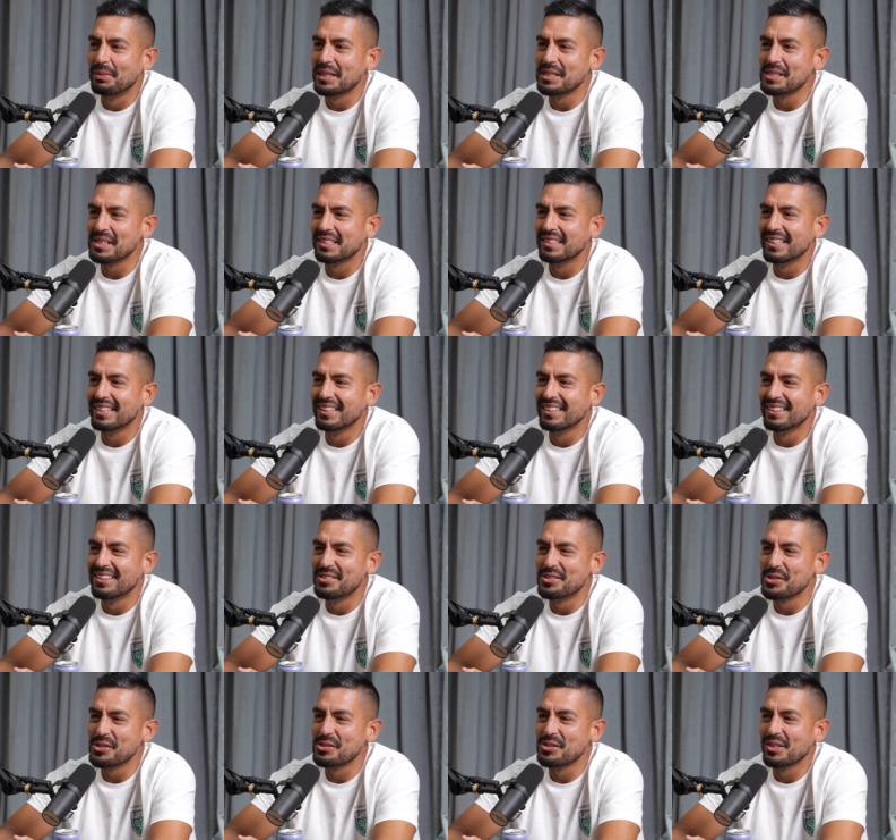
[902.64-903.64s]
basically
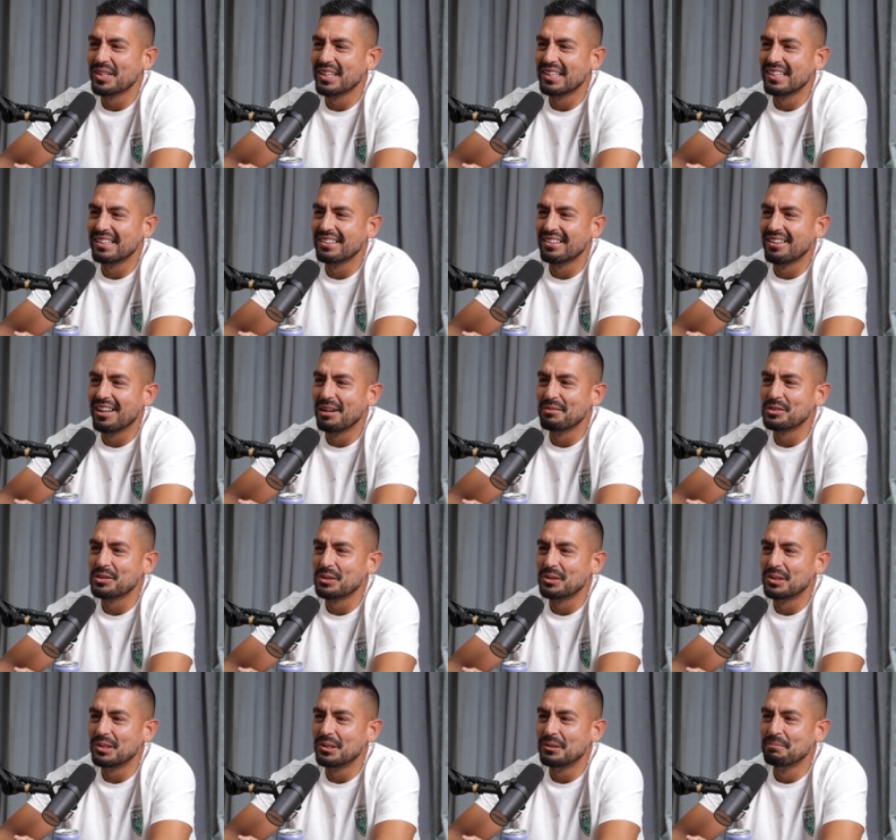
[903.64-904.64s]
and just sit and eat the
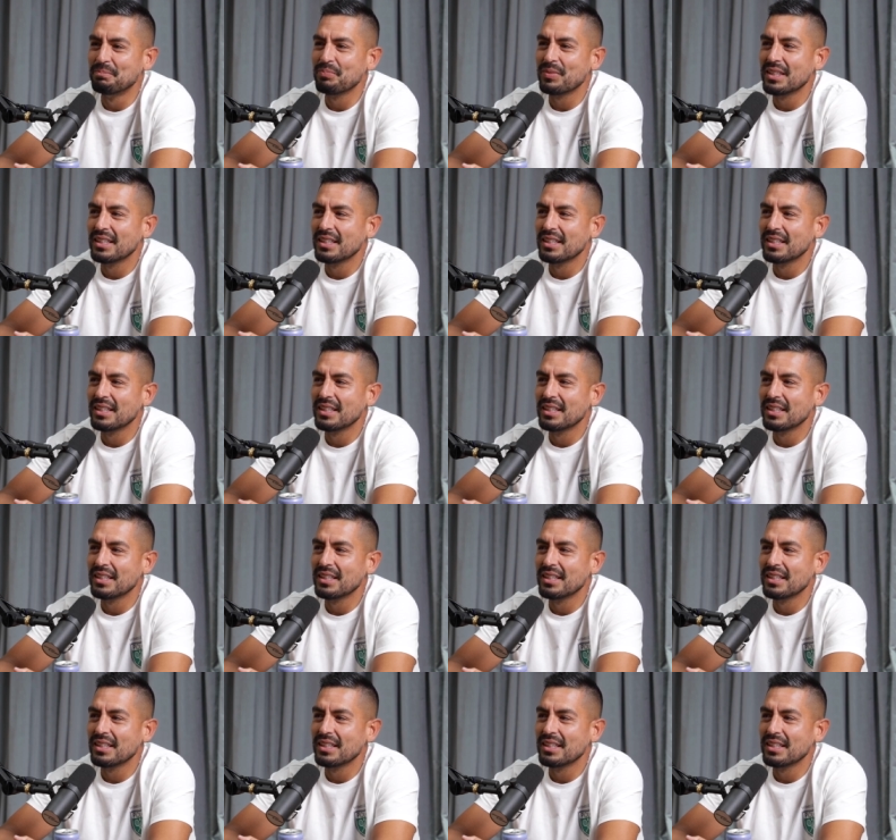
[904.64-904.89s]
lobster roll.